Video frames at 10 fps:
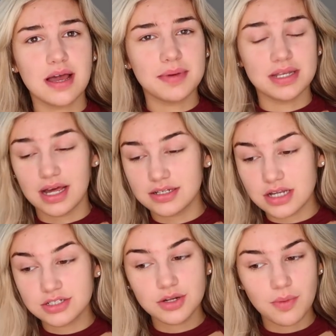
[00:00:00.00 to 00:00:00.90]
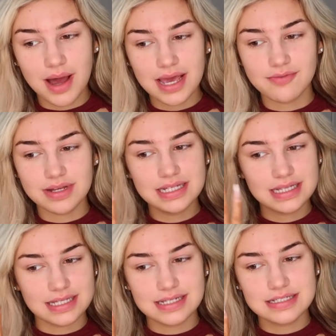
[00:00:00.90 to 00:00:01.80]
I mean, I don't know why it really
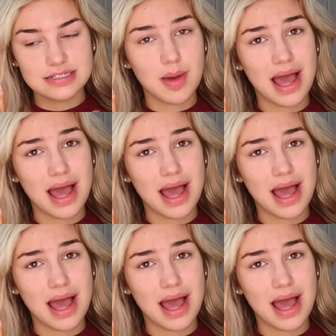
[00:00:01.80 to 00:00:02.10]
clings to my